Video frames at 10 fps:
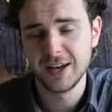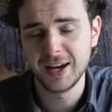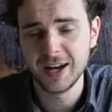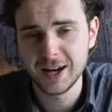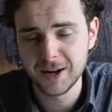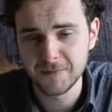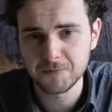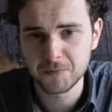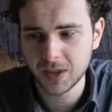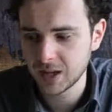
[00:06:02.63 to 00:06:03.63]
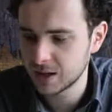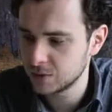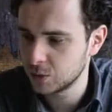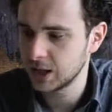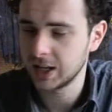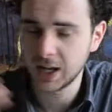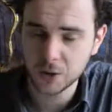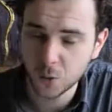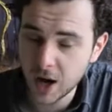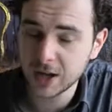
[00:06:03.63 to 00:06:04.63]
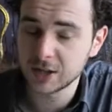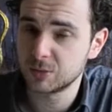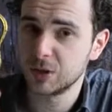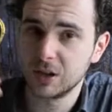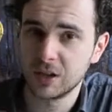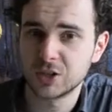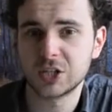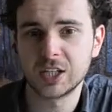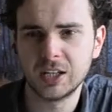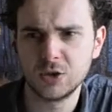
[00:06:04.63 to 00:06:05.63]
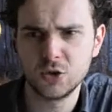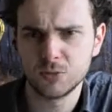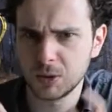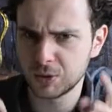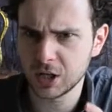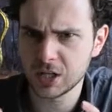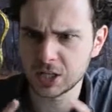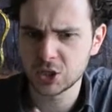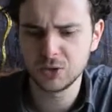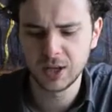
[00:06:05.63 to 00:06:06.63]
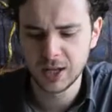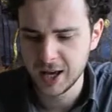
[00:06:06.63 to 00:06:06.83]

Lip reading: and will allow the wine to breathe, I should say. You should be breathing too.